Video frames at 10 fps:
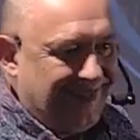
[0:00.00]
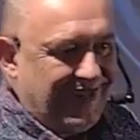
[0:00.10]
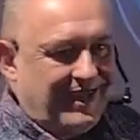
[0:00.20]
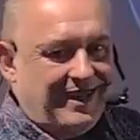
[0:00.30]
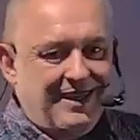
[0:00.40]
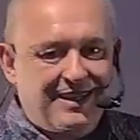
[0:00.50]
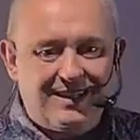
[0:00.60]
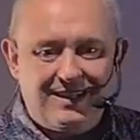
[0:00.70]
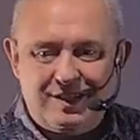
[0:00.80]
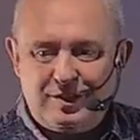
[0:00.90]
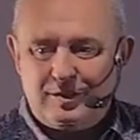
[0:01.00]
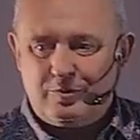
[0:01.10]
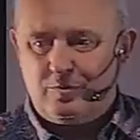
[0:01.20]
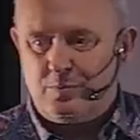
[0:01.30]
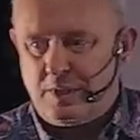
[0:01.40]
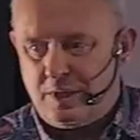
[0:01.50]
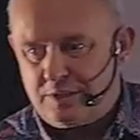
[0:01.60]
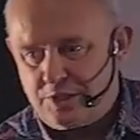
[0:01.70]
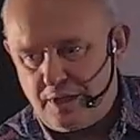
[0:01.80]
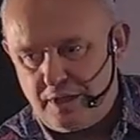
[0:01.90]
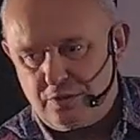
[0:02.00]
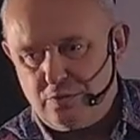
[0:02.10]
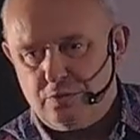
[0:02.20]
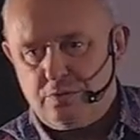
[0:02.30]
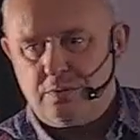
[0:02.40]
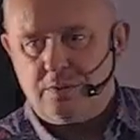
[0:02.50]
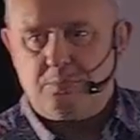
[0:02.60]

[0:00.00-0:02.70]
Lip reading: and we are trying to